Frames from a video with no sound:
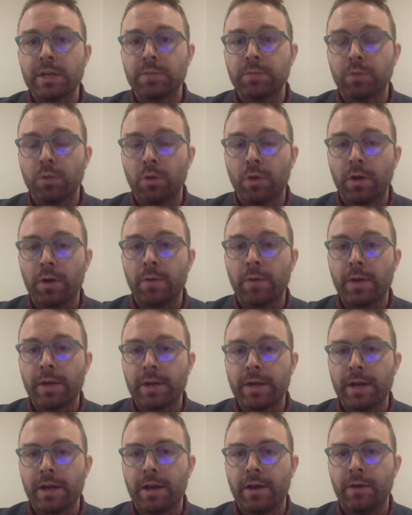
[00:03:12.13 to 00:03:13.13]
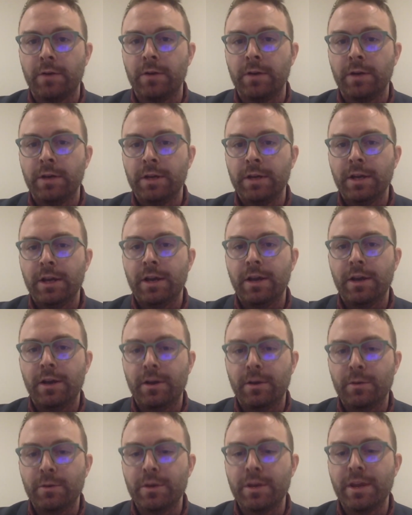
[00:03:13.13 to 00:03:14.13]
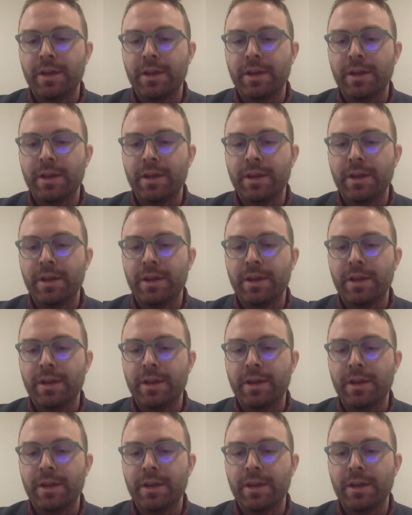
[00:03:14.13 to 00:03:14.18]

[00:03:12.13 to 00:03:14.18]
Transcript: exploring right now uh,